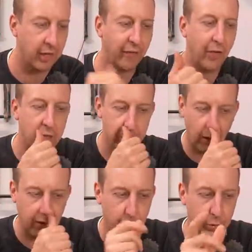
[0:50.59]
So the first
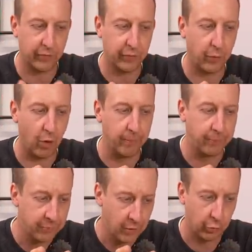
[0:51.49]
one was
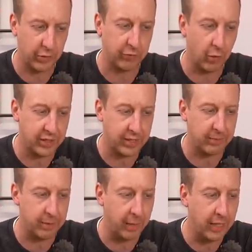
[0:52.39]
from Chris Rides
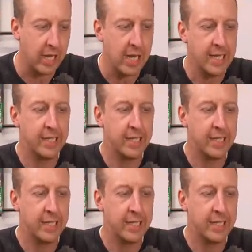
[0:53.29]
M T B,